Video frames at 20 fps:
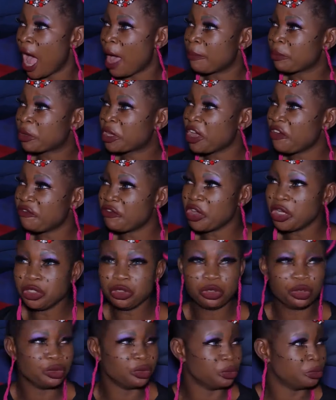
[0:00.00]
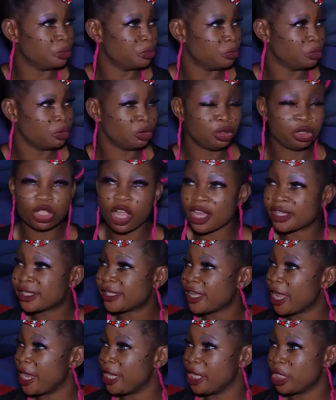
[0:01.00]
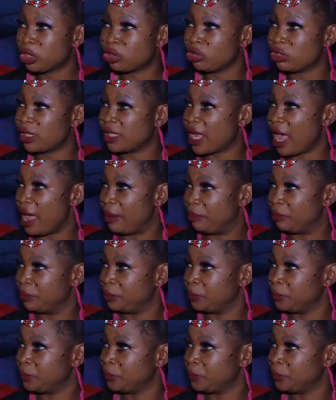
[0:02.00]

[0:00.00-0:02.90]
I'm giving you just a little time.